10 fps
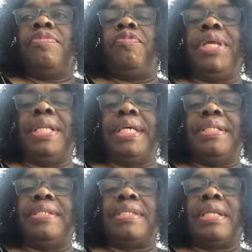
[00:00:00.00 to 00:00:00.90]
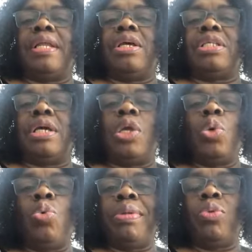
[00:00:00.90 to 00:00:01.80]
feelings and a lot of
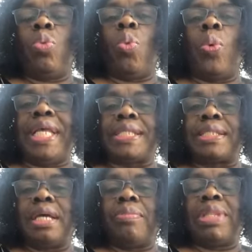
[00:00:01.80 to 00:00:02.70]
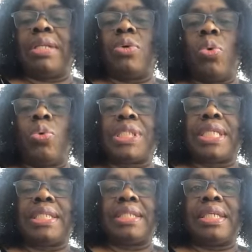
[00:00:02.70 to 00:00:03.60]
human wisdom that goes
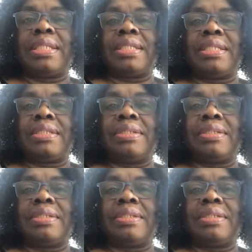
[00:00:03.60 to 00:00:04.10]
into it.